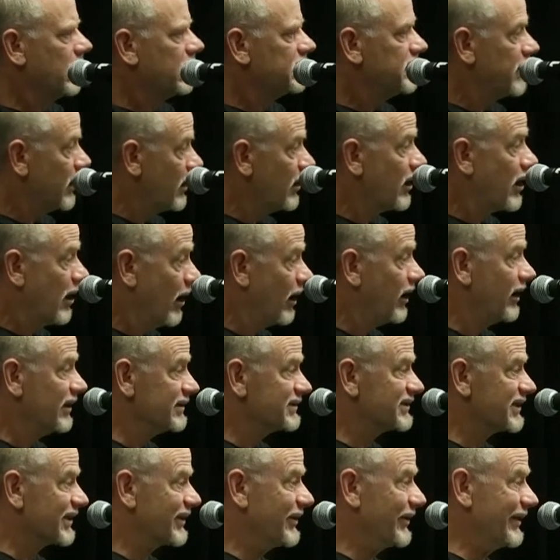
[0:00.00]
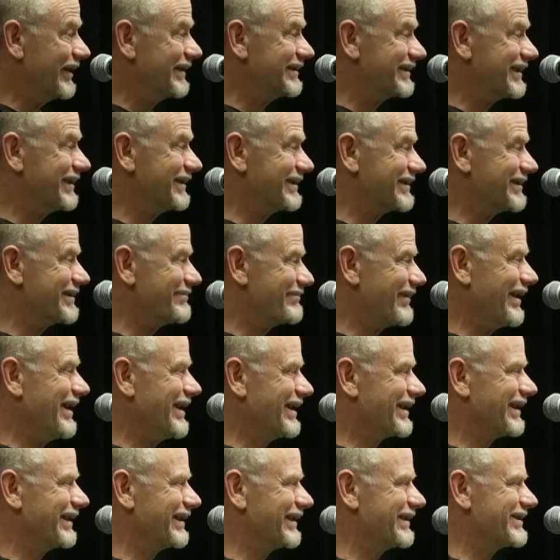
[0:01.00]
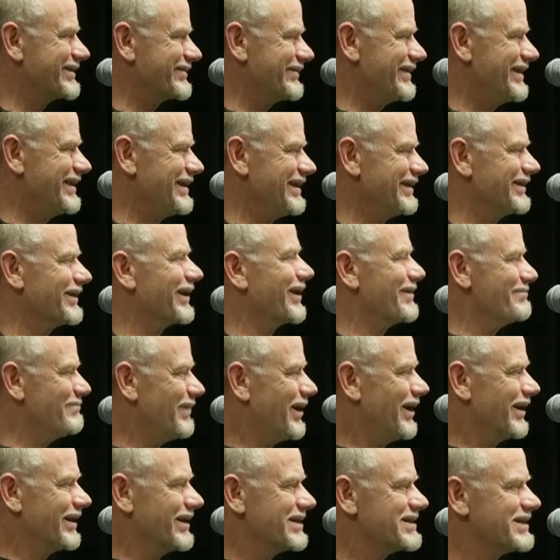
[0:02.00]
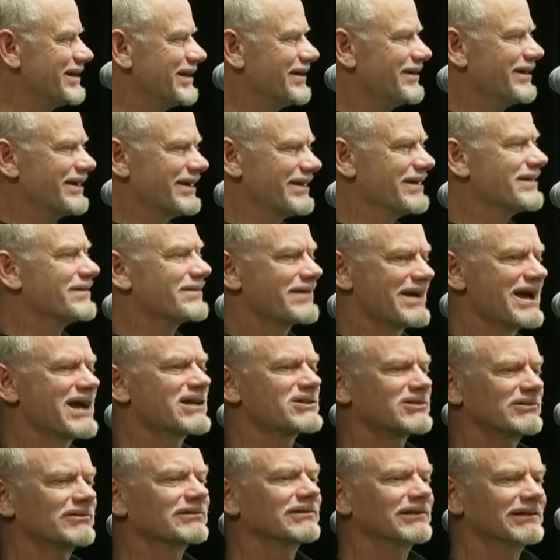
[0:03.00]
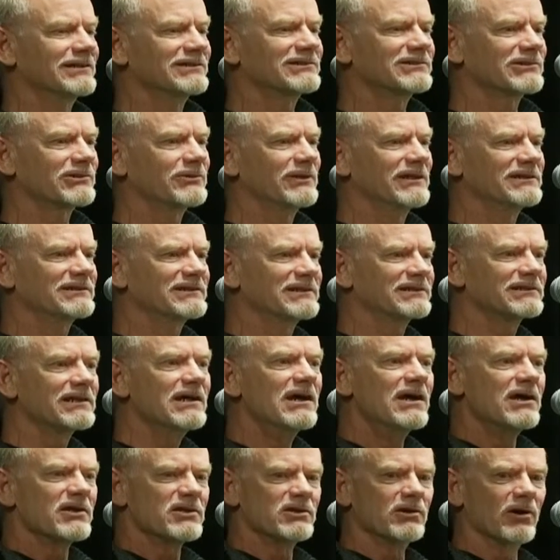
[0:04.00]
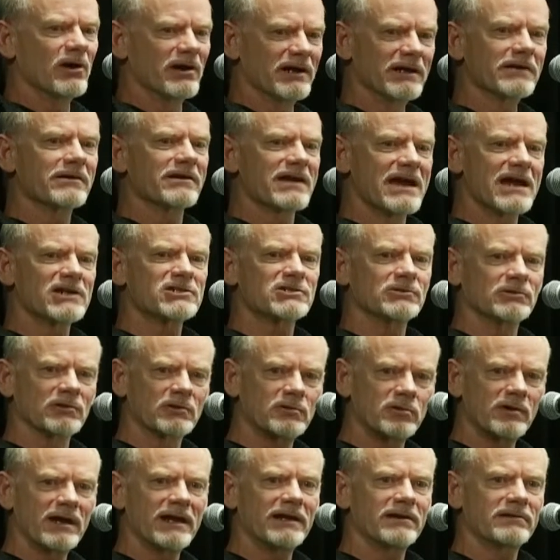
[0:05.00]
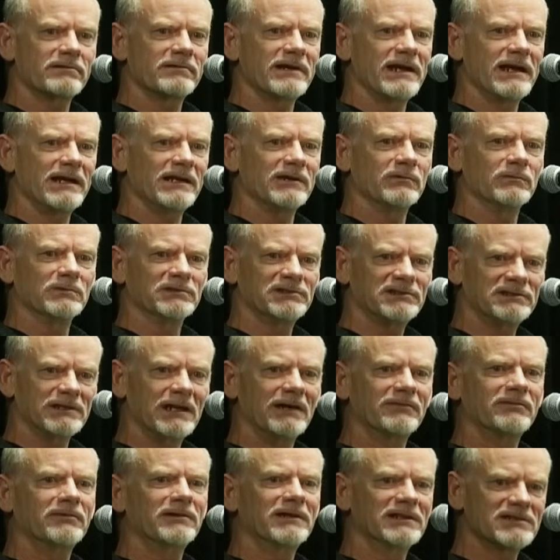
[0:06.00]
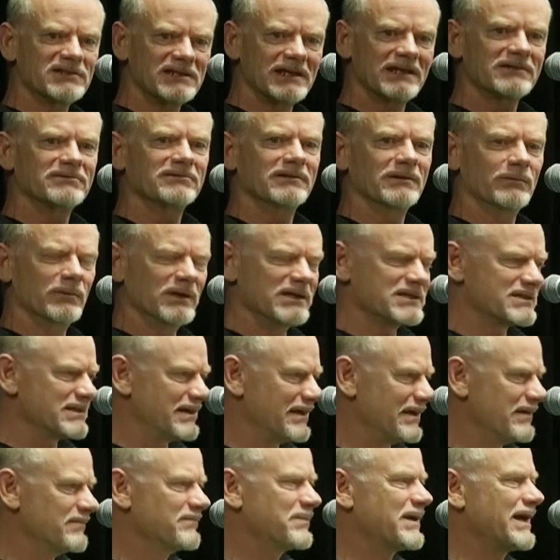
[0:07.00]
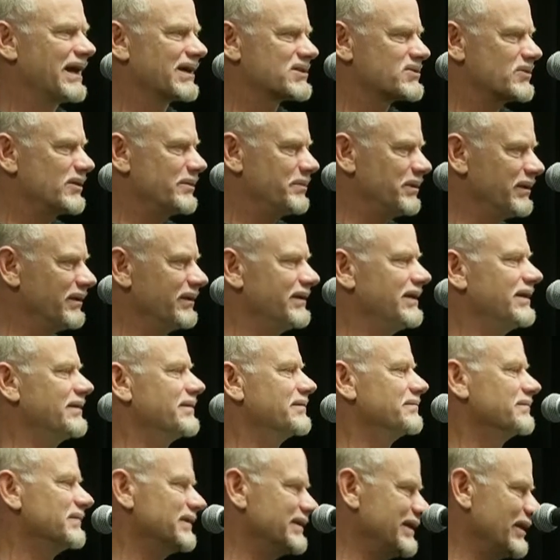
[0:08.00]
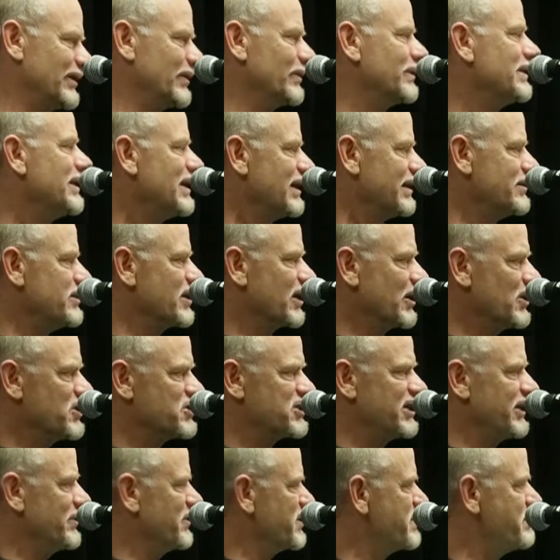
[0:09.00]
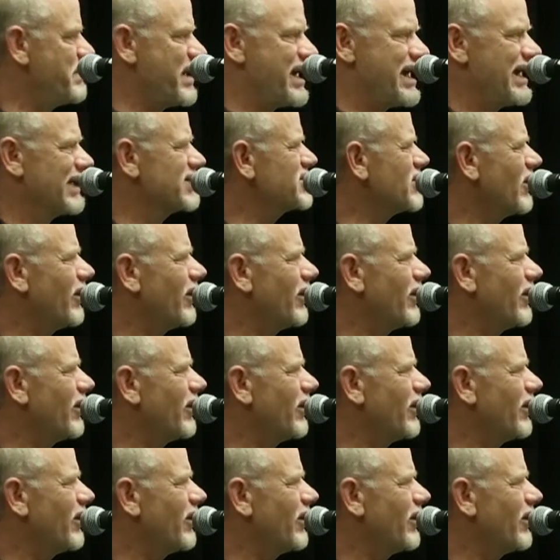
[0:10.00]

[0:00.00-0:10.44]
There are consequences to breaking a treaty. There are monetary and international consequences. Your international credit rating will suffer, et cetera, which impacts our ability to negotiate with banks.